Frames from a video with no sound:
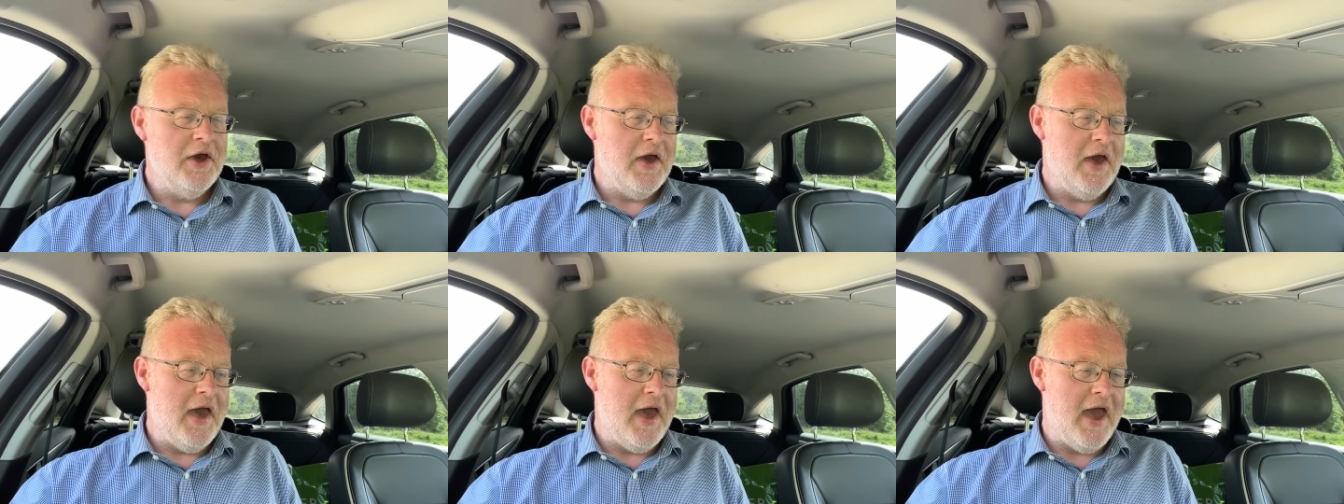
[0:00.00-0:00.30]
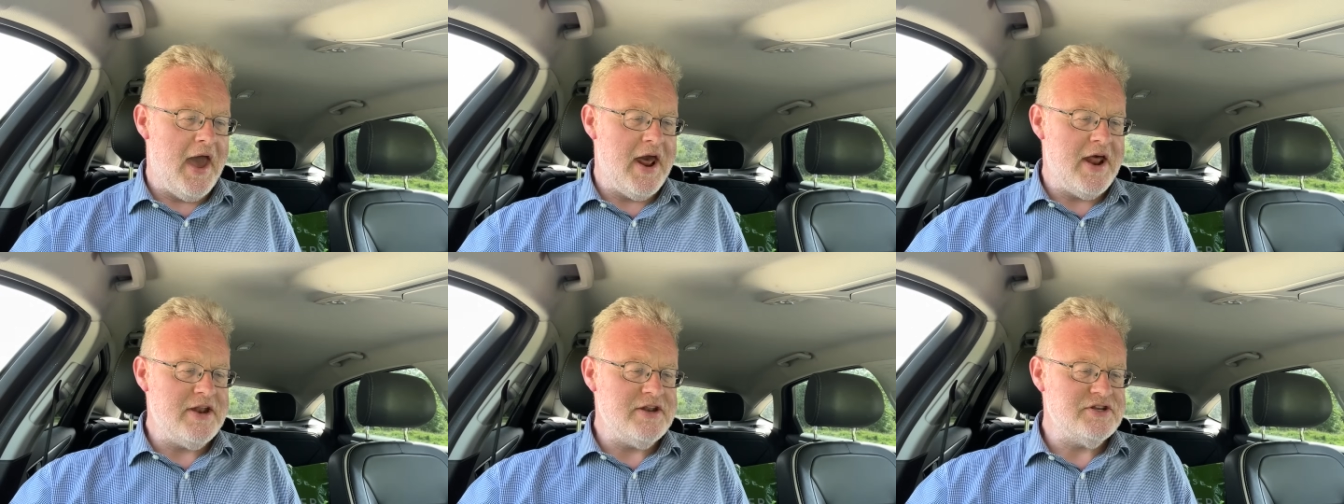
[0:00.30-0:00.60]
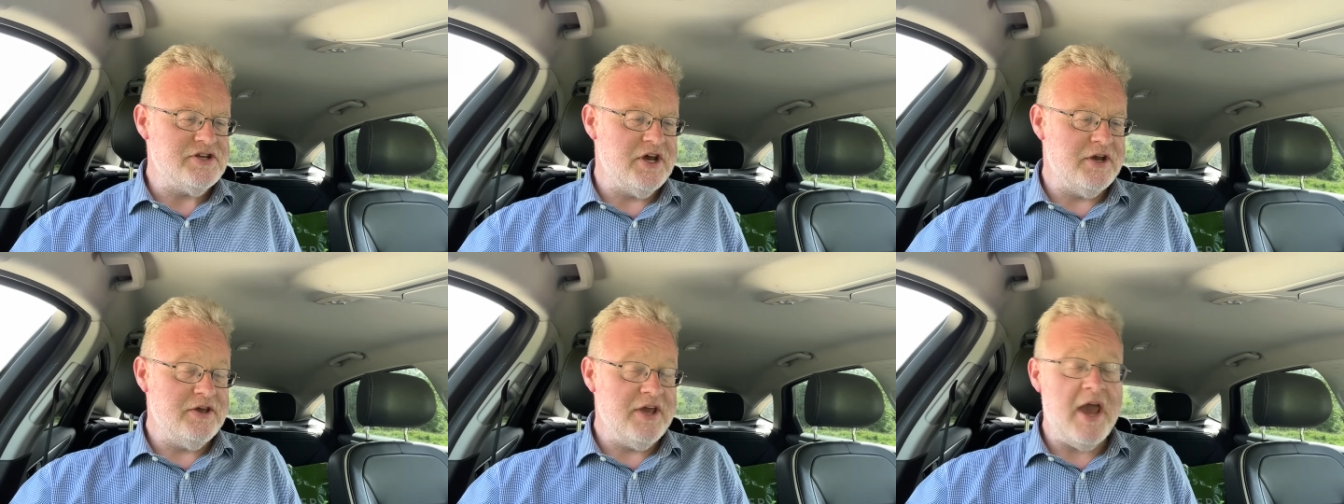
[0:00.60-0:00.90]

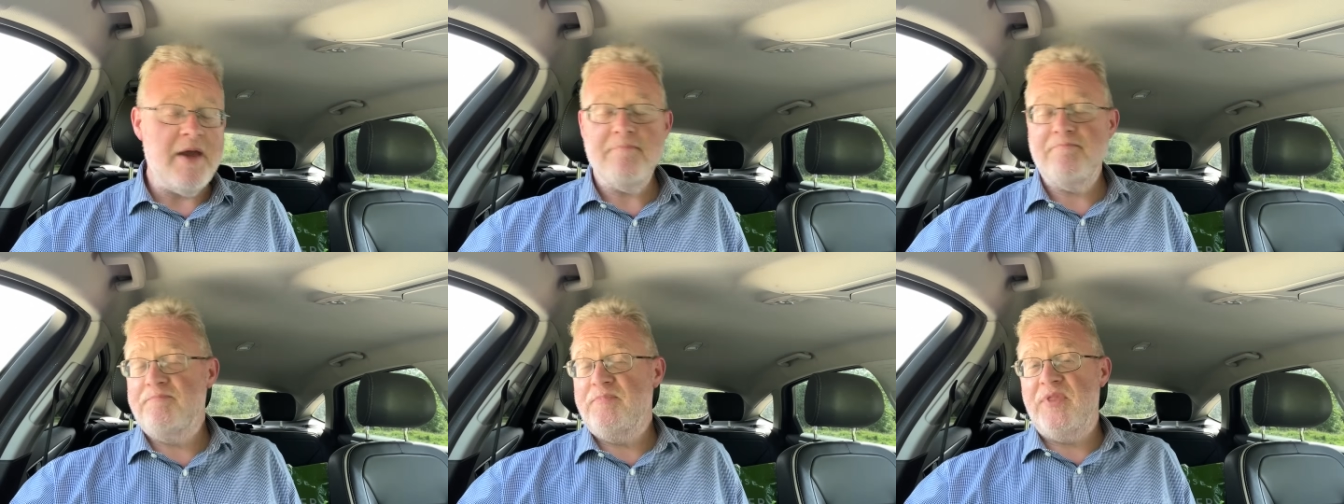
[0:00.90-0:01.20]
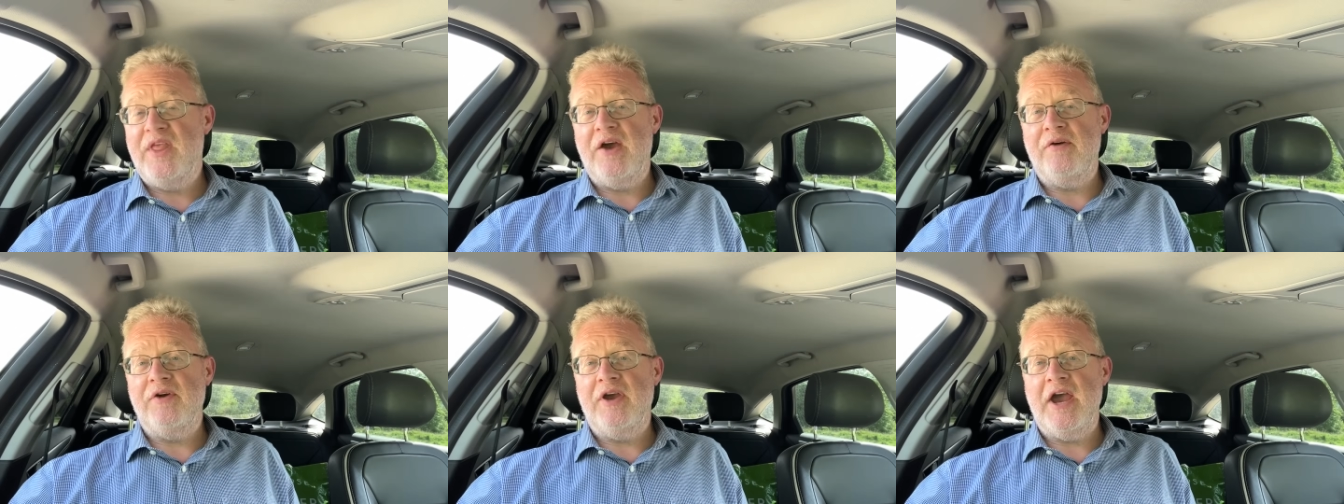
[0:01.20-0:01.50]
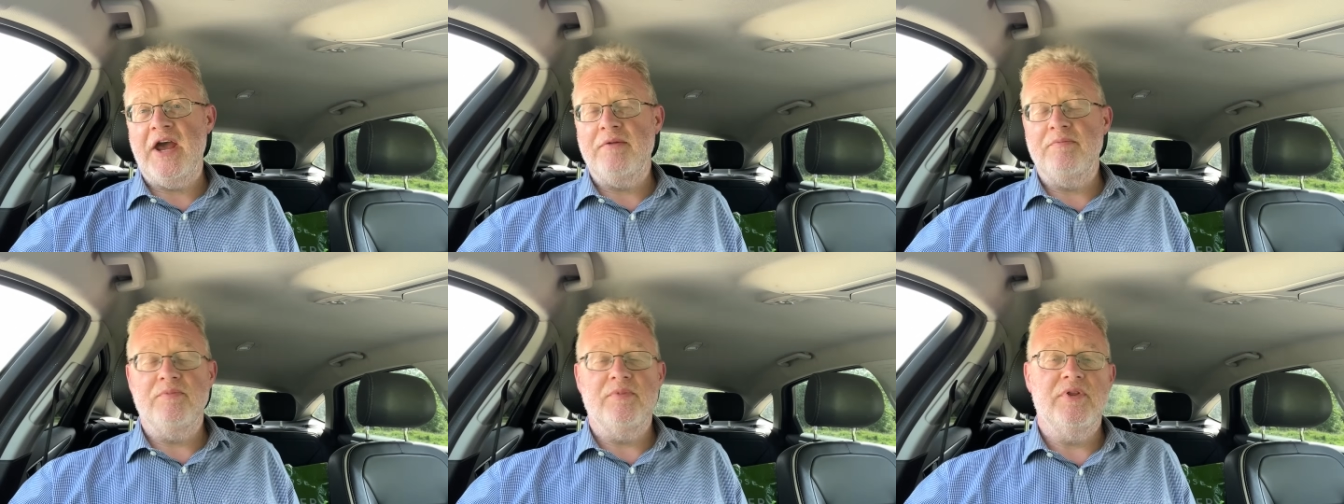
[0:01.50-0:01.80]
And uh, yeah, there
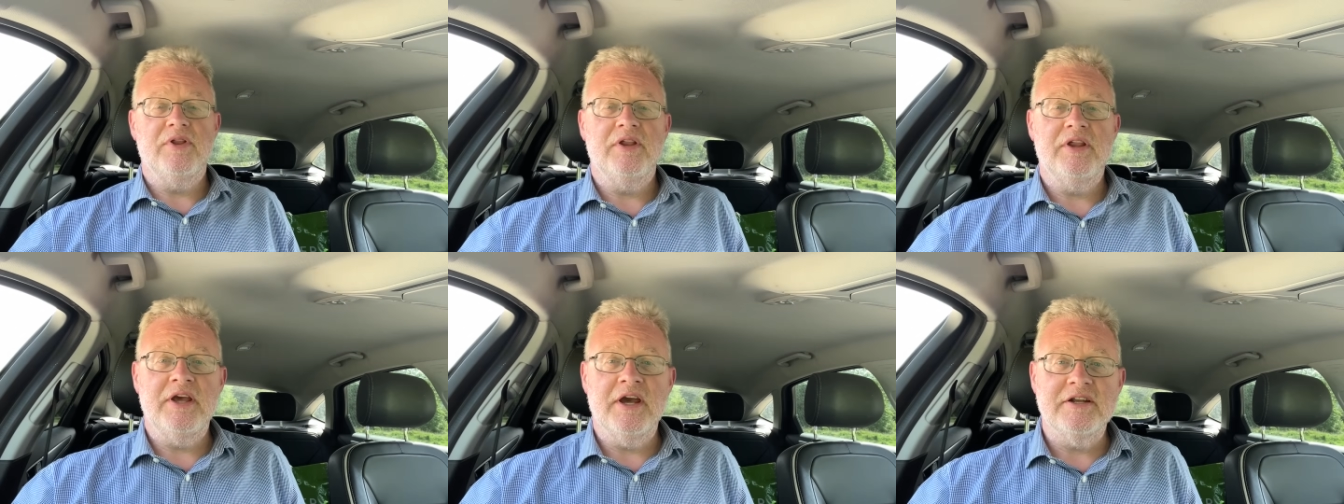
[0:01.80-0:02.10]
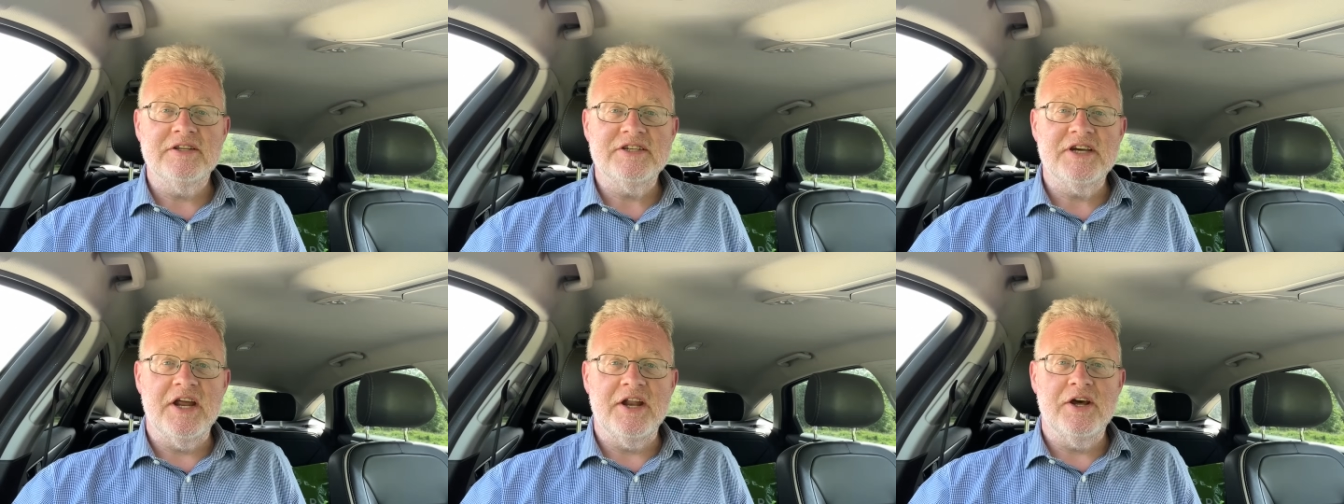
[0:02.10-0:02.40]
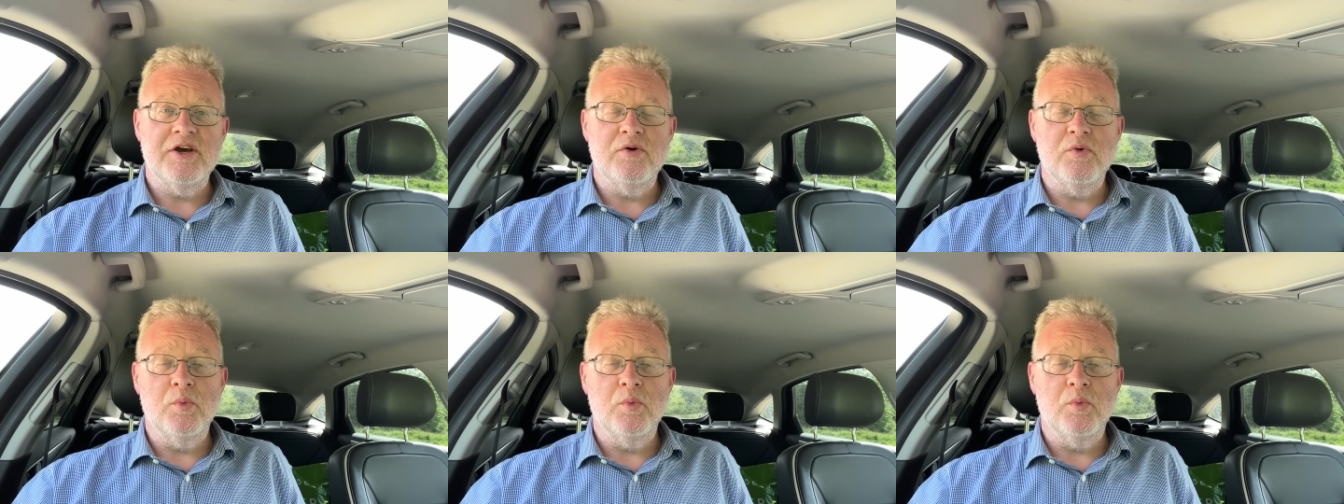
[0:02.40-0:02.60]
go. the antenna